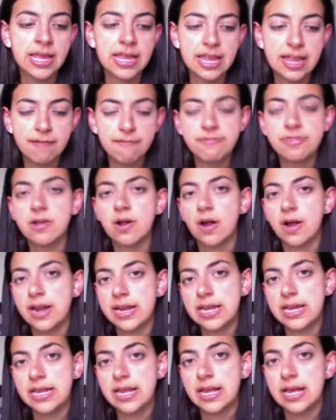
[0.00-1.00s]
If there are
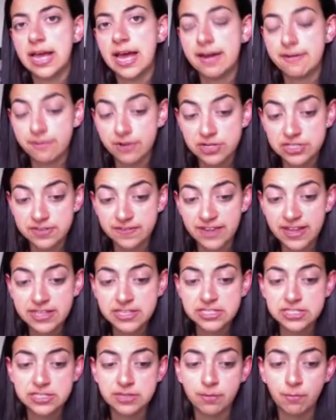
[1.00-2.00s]
any adverse
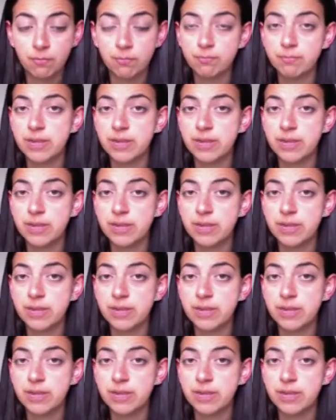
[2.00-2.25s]
events,